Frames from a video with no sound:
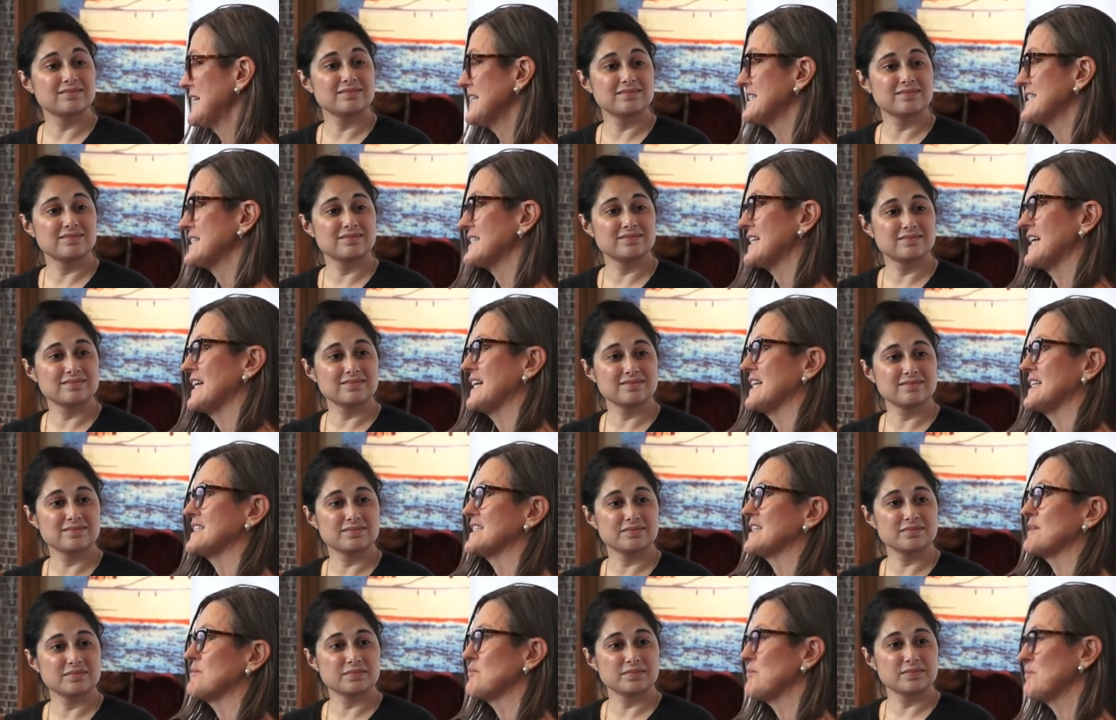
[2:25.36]
Speaker 1: He
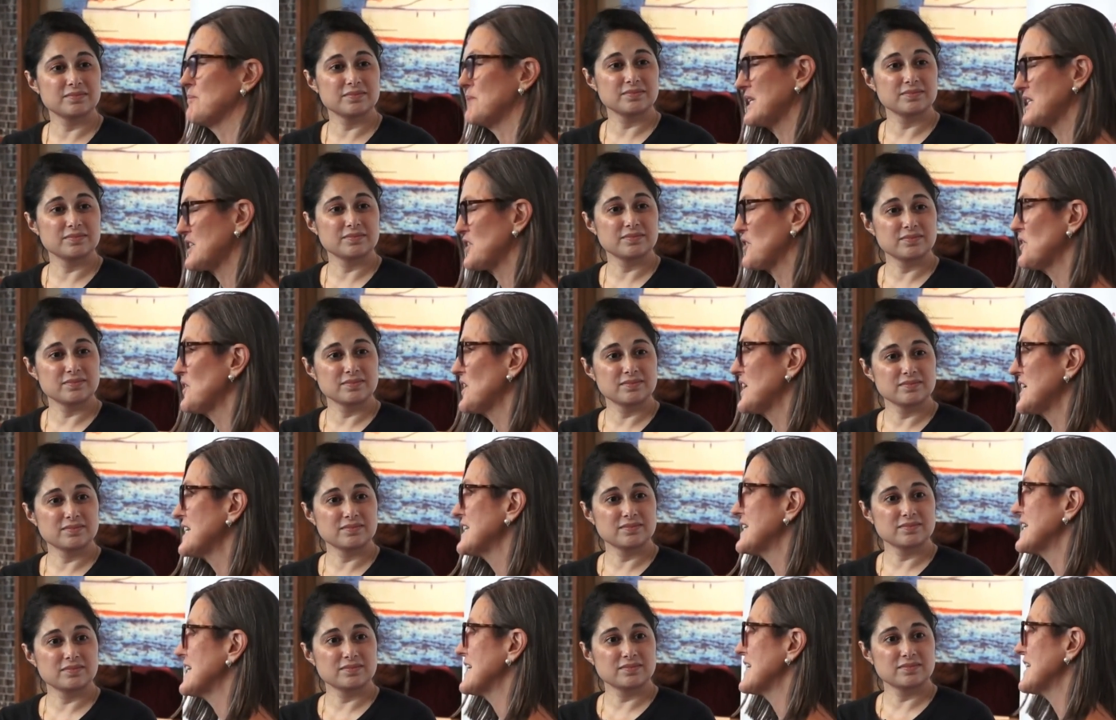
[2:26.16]
said,
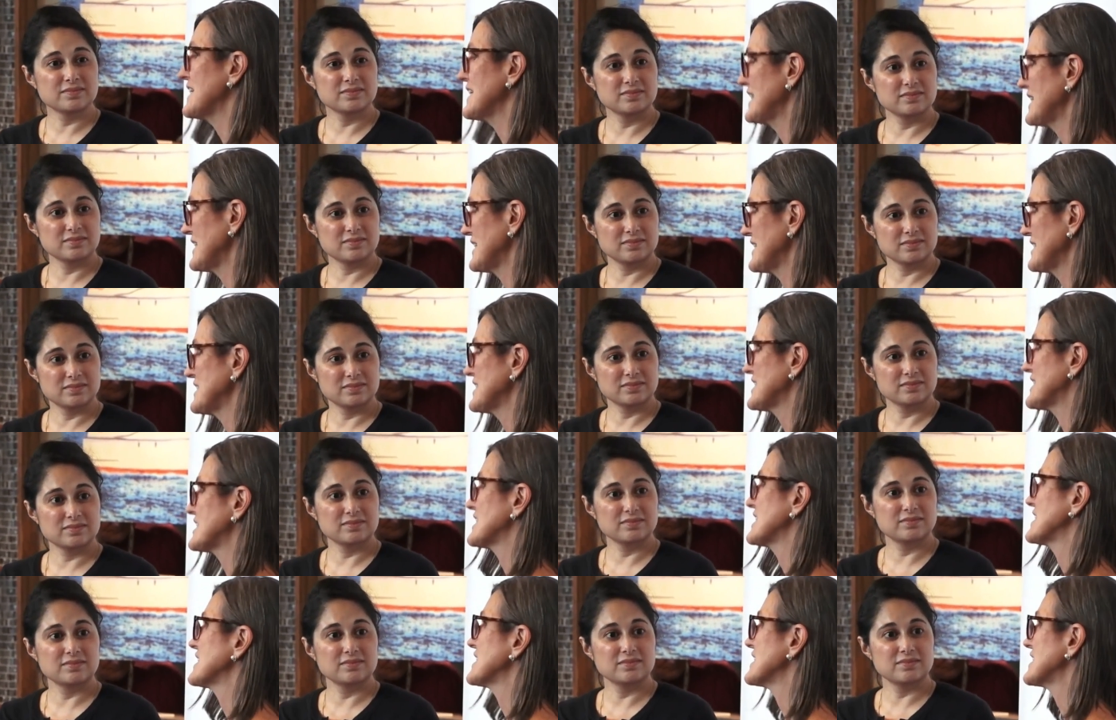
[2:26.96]
Bitcoin
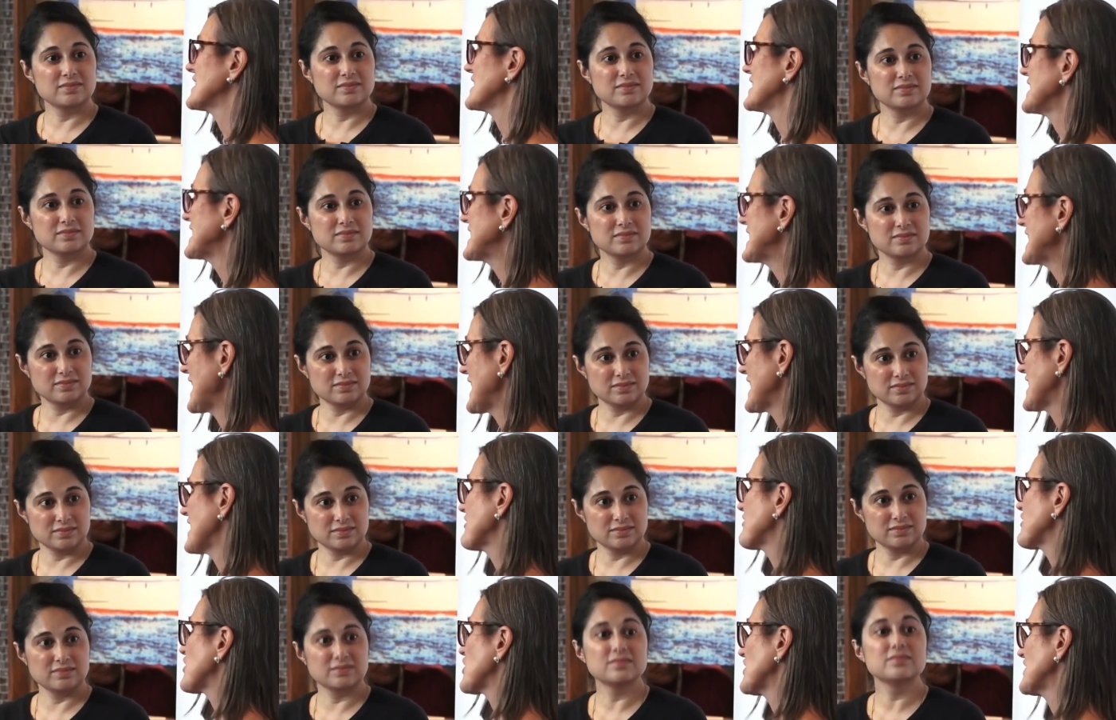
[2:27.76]
is the
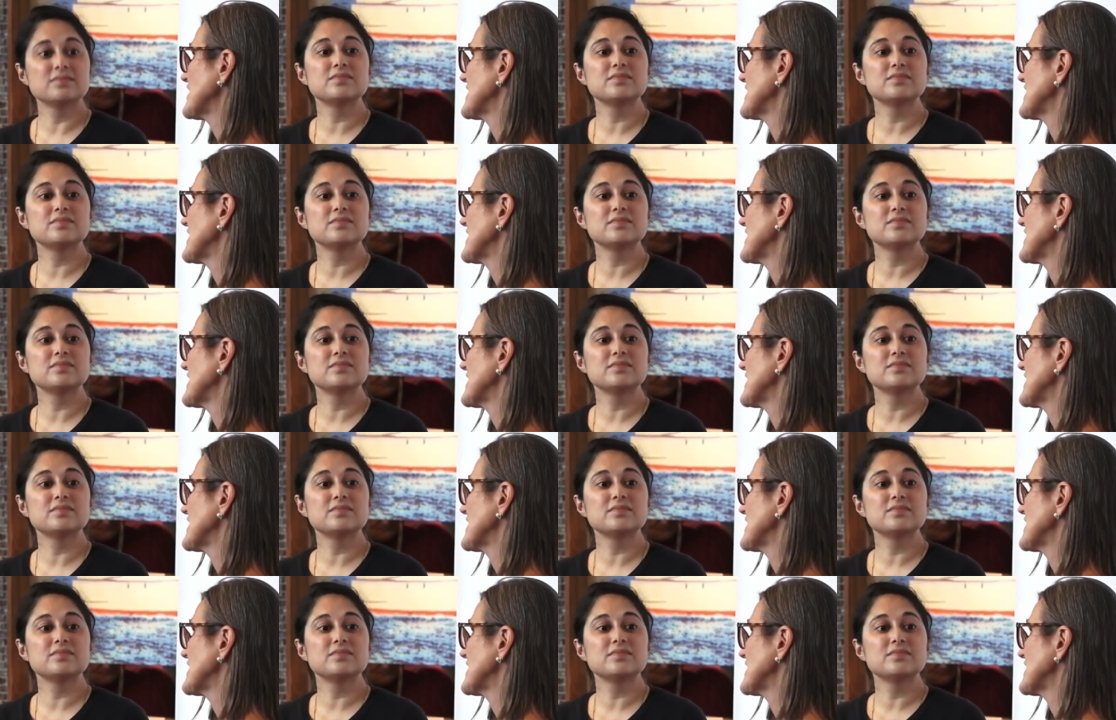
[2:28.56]
native